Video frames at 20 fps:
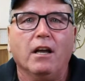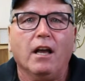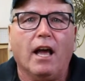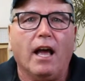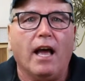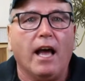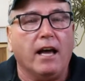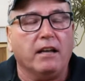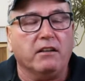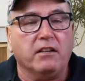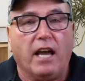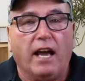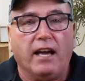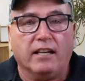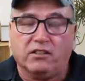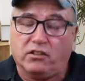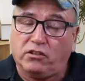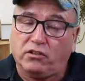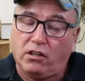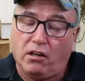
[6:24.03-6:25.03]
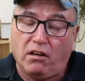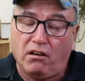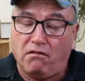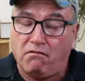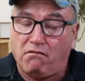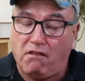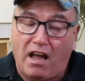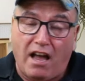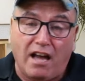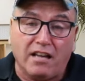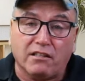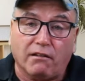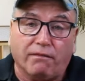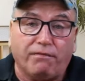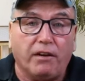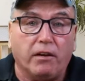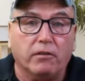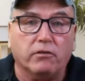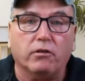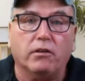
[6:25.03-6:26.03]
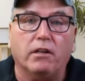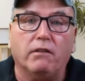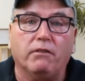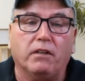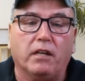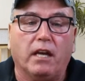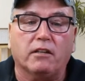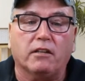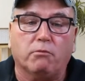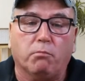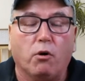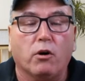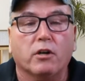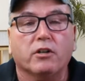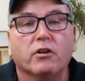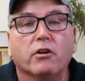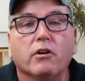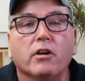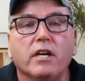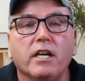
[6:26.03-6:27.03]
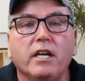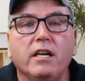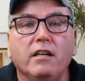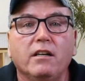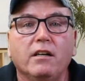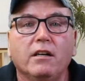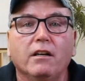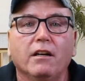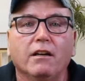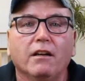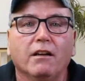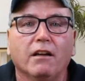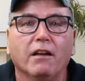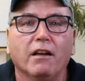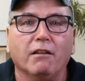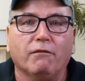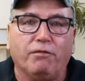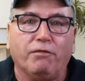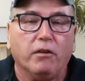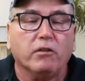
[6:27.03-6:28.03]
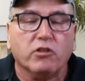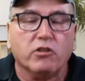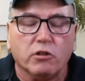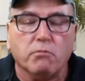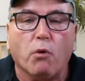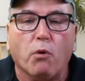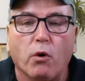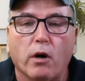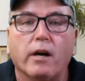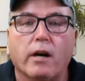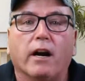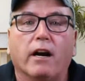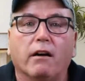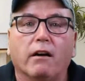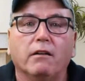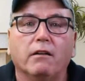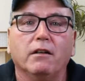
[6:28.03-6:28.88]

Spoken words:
and yes, as a filter even gets more dirty, it filters more air.